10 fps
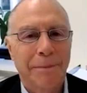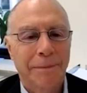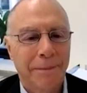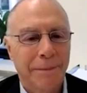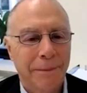
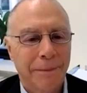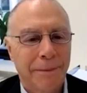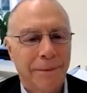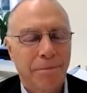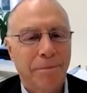
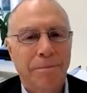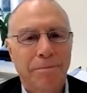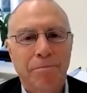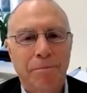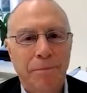
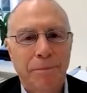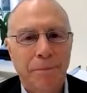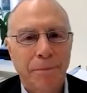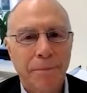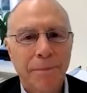
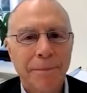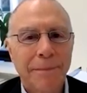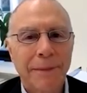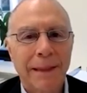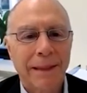
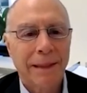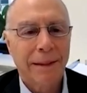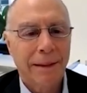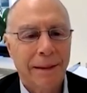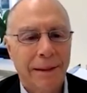
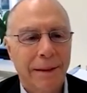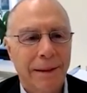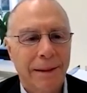The person shown says nothing.